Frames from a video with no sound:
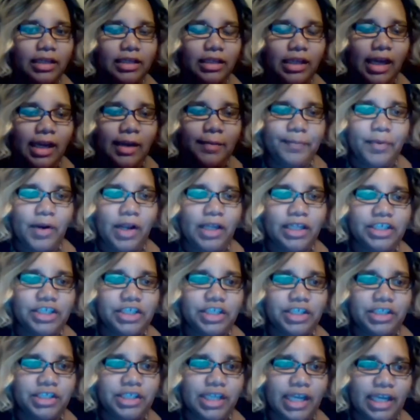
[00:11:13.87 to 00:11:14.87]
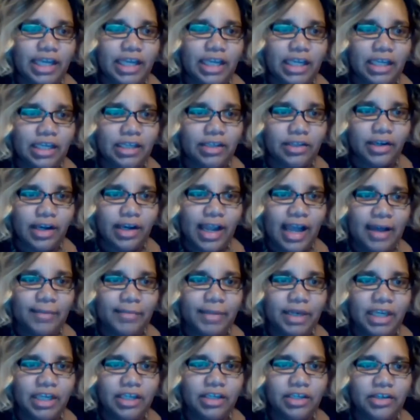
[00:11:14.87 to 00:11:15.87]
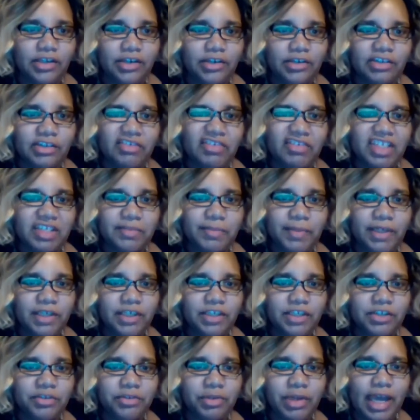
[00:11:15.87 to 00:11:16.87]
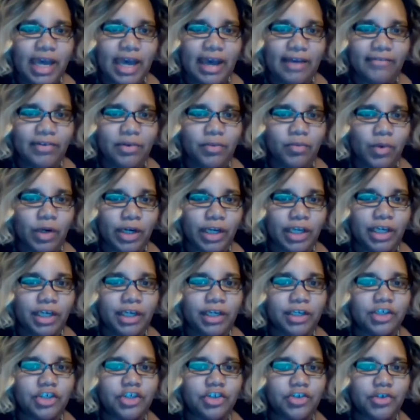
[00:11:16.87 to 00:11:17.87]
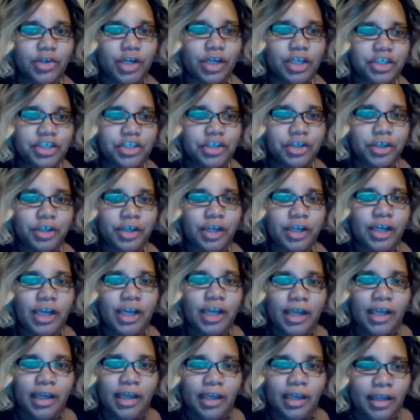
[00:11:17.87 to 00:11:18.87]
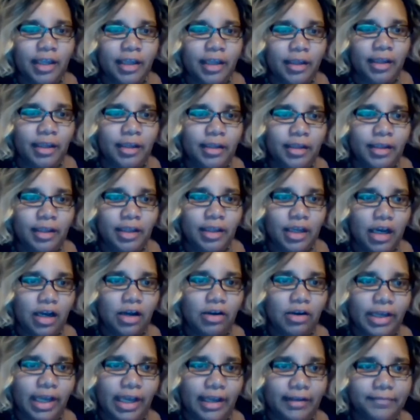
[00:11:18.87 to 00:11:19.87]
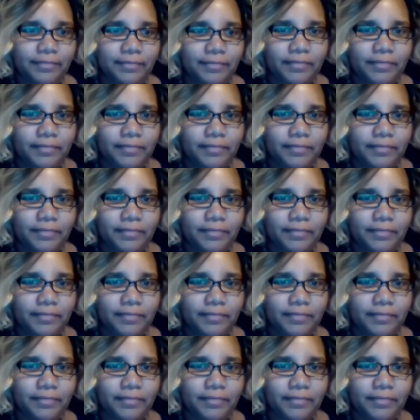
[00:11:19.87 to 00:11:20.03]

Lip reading: I probably should say either. How many years of experience do you have in working in a structure? Okay.